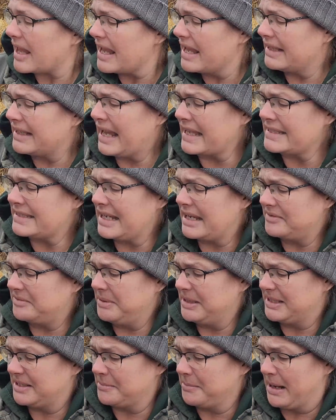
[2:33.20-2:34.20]
and that
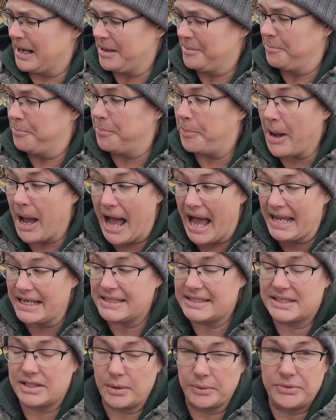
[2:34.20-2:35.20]
saves me some money.
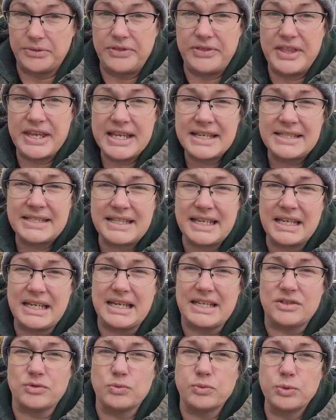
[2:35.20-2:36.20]
But so this
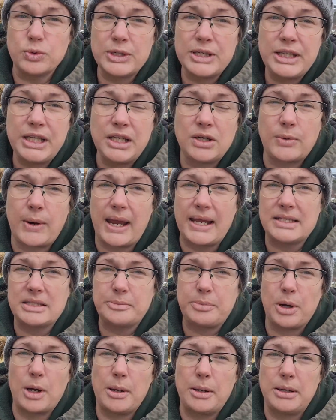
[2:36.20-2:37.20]
is really great
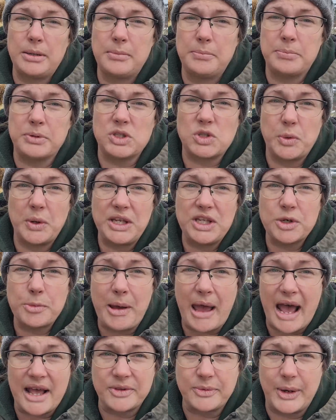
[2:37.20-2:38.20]
to put between your
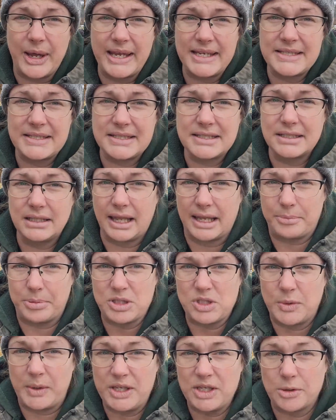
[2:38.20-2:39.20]
pathways, like
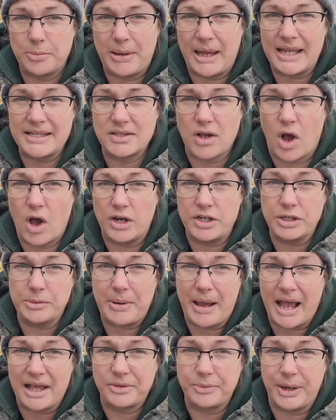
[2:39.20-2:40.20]
between your beds on
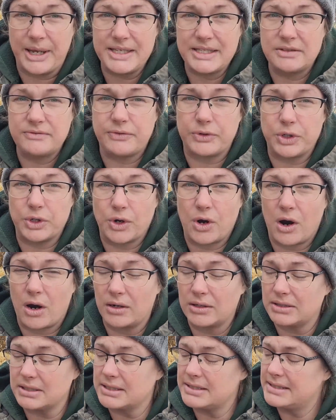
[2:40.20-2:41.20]
your pathways for your
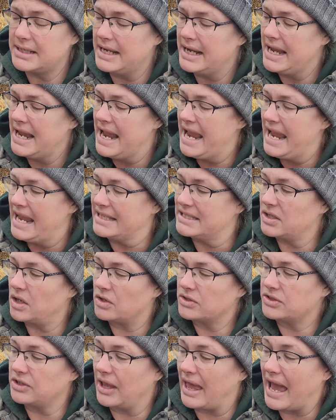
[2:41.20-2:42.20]
gardens. It's
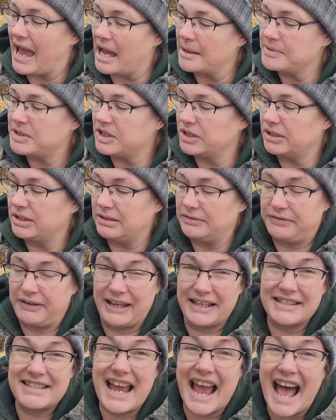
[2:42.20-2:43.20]
also absolutely
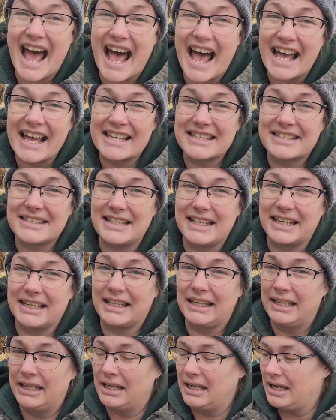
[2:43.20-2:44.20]

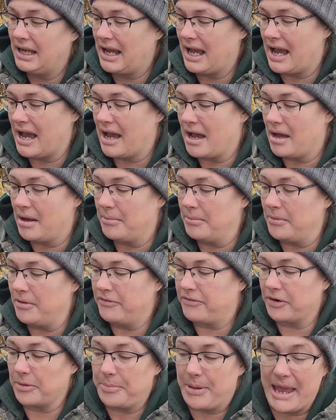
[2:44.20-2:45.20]
fantastic
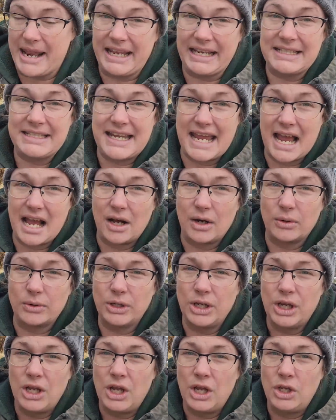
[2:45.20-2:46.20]
for bedding
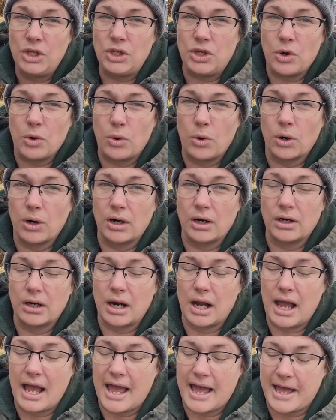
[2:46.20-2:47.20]
down
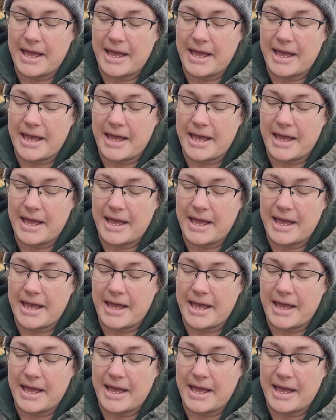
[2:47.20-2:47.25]
your